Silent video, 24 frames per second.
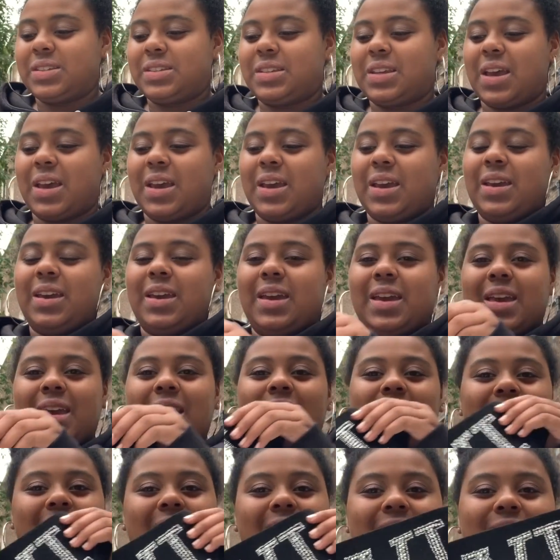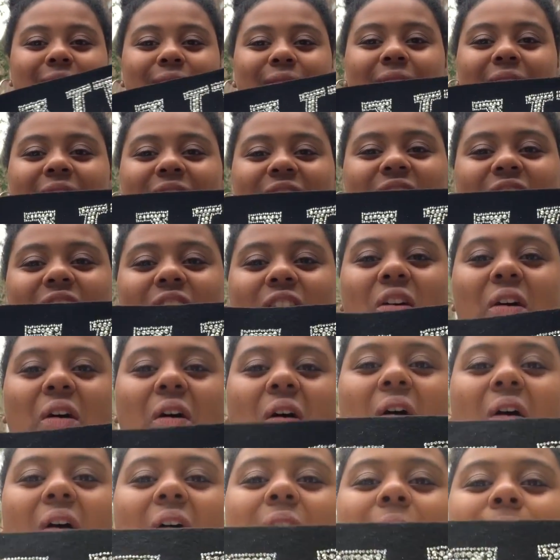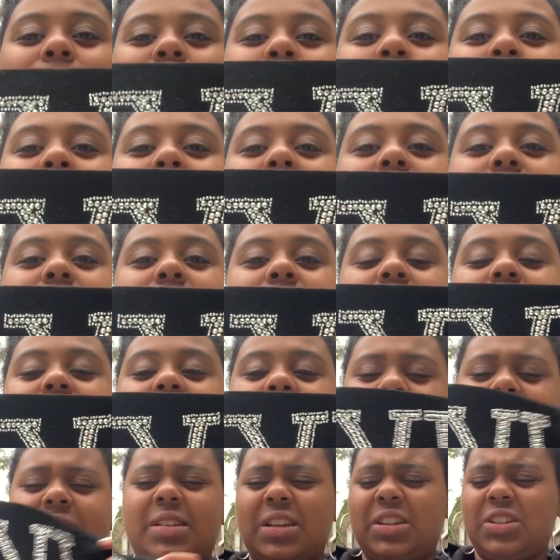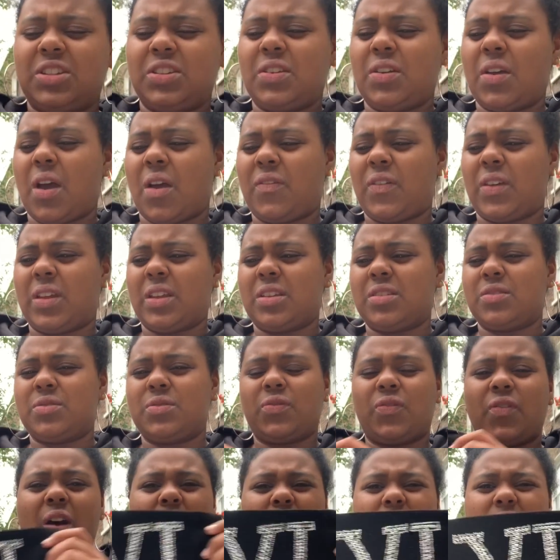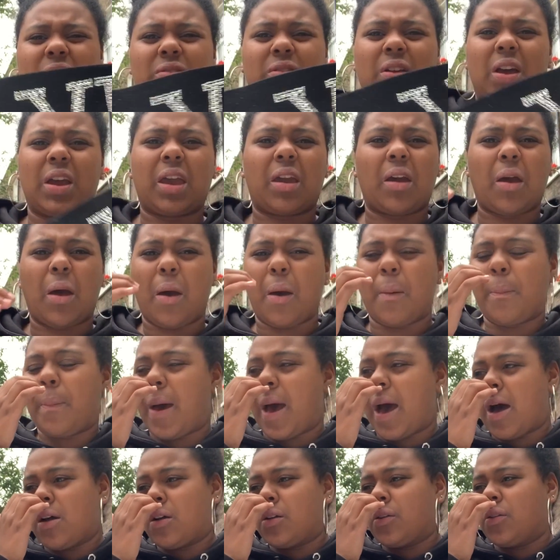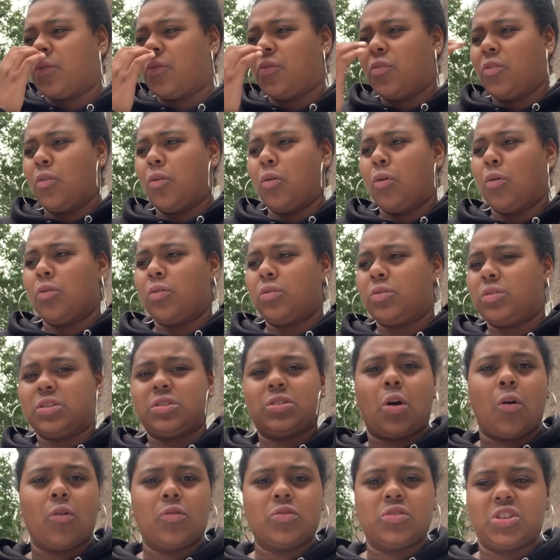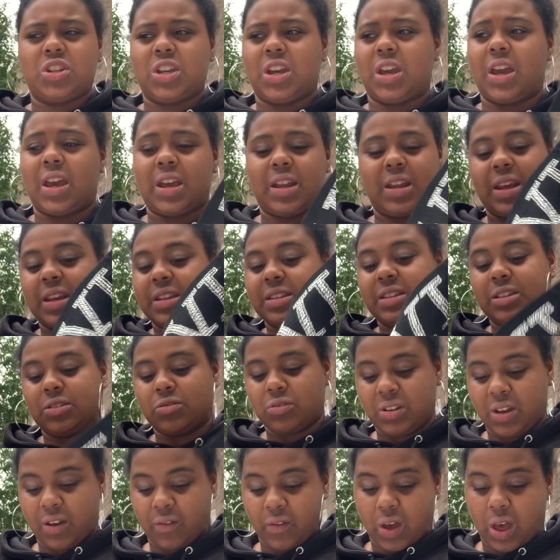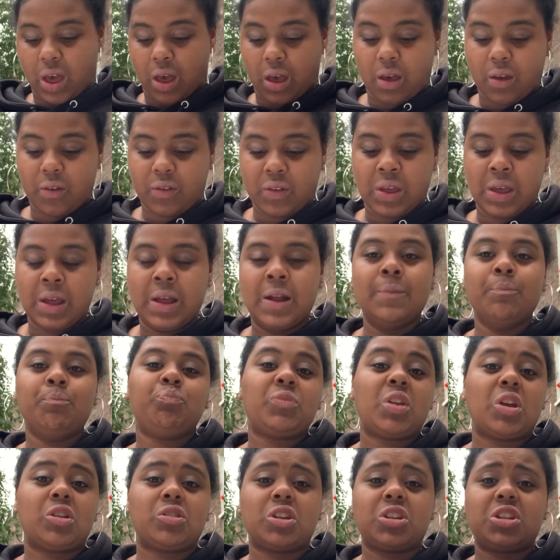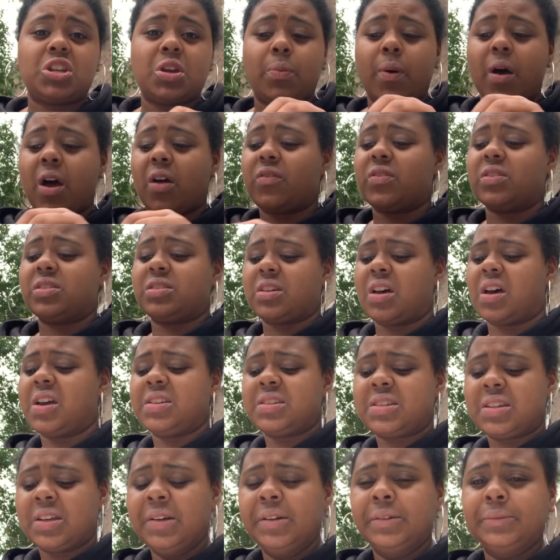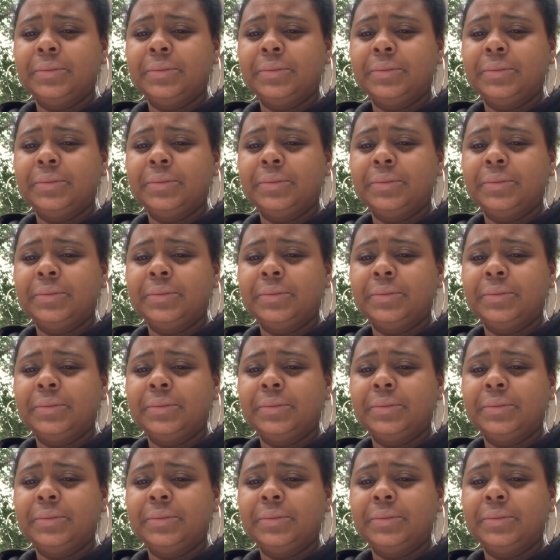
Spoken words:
here's what I've got. So this is literally, I think this felt is like £1 for this whole sheet, and Izzy's got the other half. It was actually a perfect size.